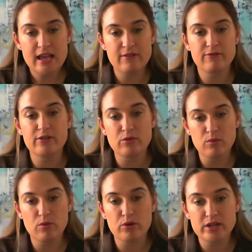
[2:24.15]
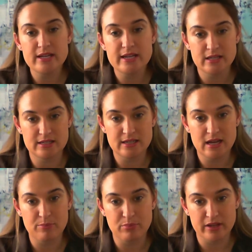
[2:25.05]
if an award
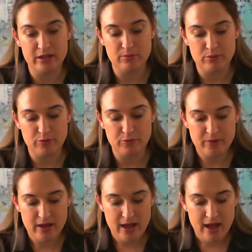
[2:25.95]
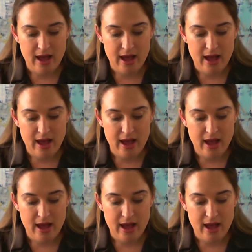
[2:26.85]
is applicable.